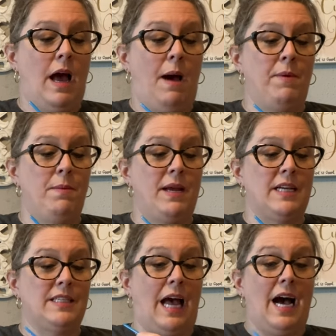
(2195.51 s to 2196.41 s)
I'm going to make
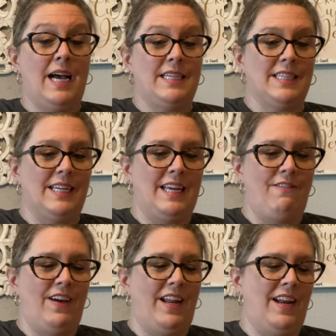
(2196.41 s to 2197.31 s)
his eyes
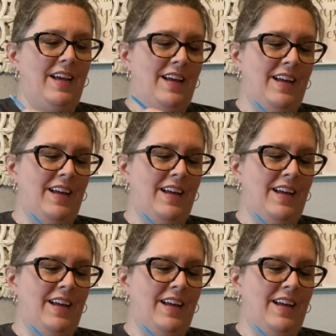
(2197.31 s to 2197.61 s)
uneven.